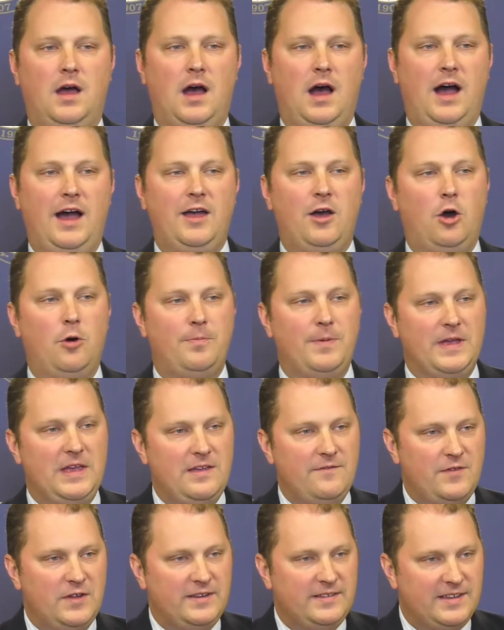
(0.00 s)
I hope
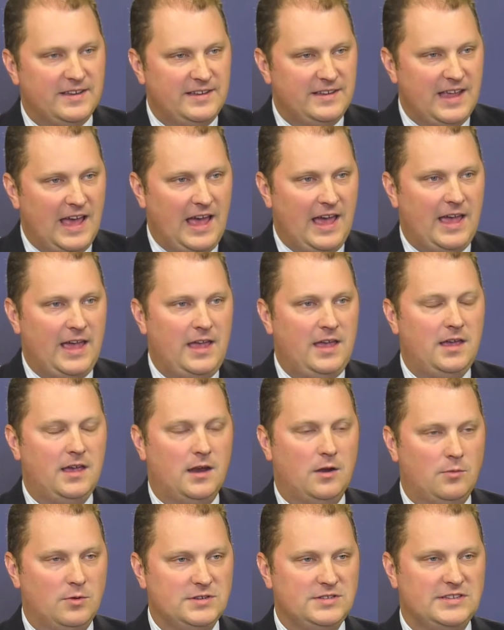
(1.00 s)
even today,
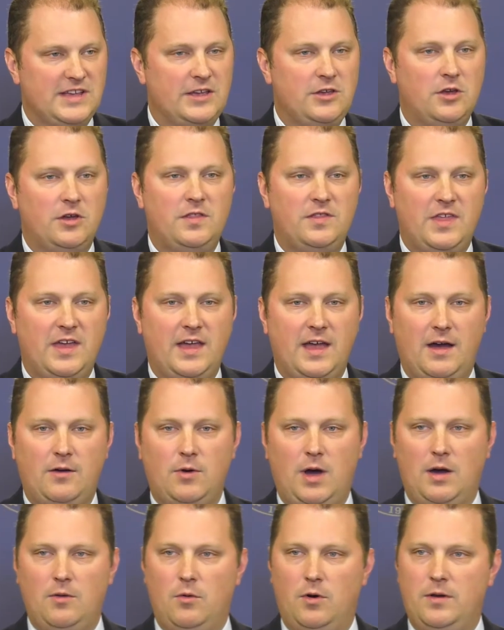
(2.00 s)
and I want to say good thing.
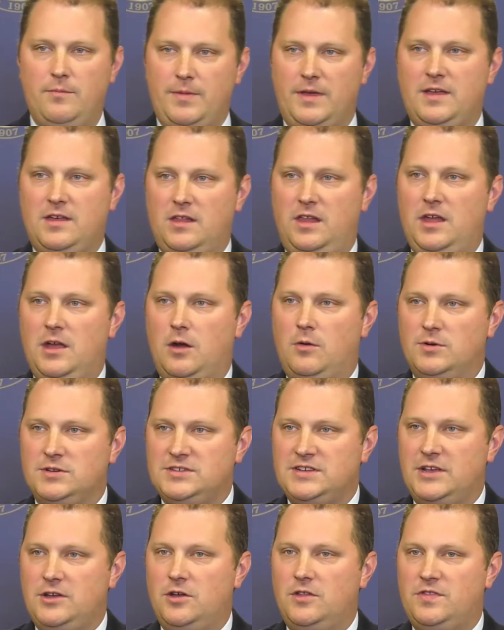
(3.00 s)
I want to be clear. I want to
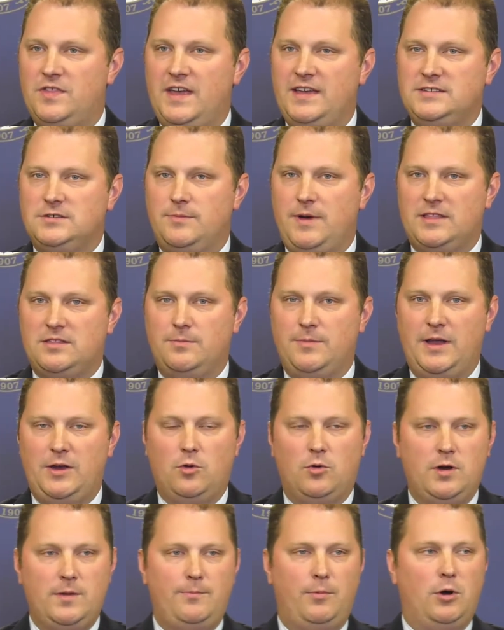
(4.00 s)
say good things about the
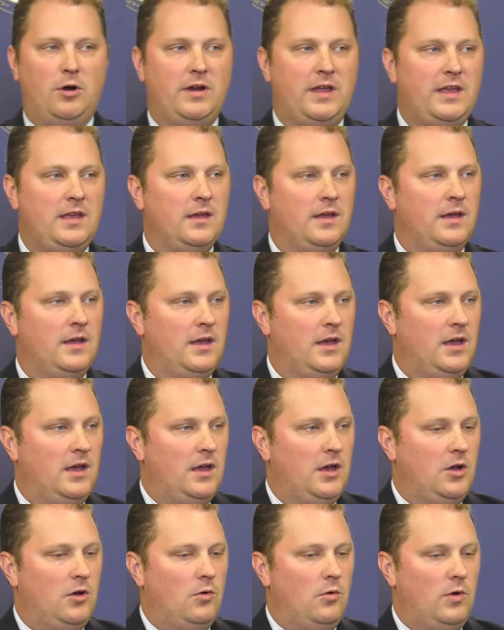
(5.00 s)
minority party.
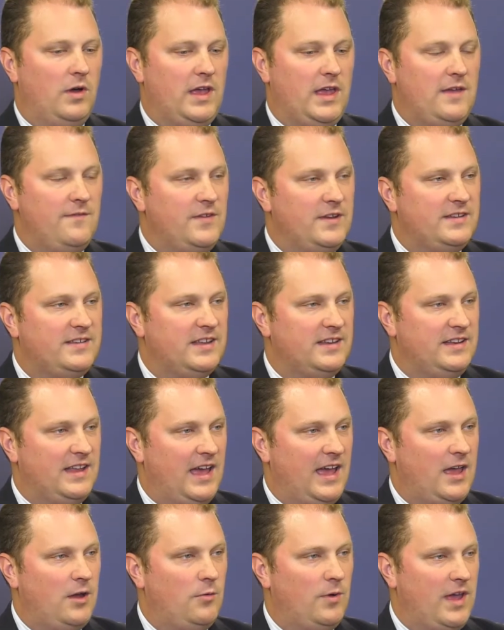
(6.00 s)
Even
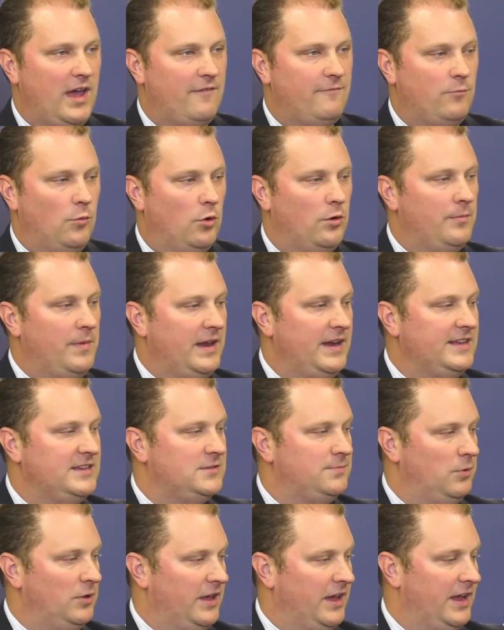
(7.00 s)
today, we have more
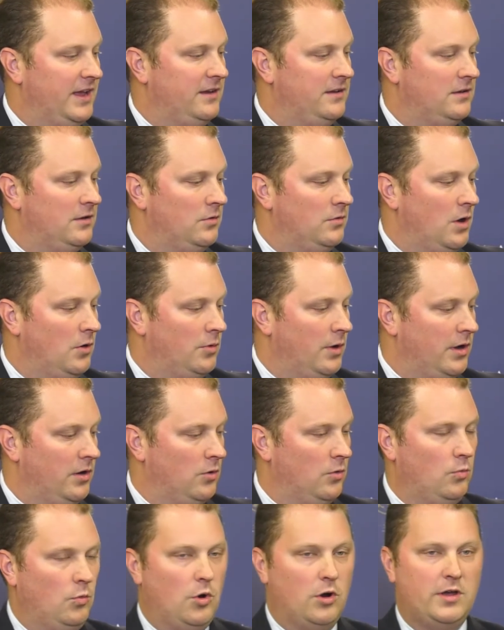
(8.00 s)
meetings planned while we
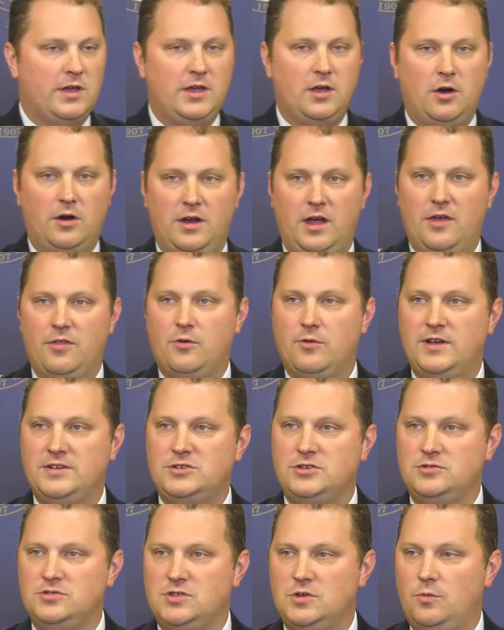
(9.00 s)
are working on other
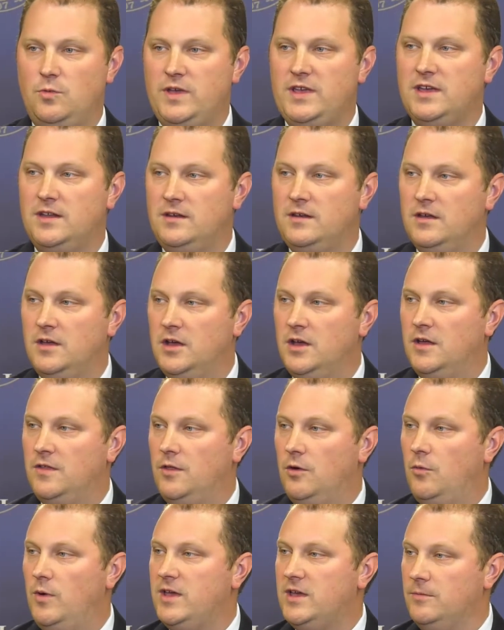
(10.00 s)
issues that we can
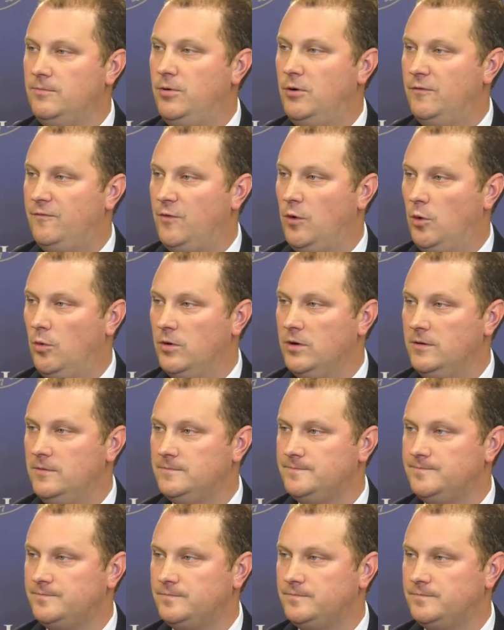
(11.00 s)
put forward.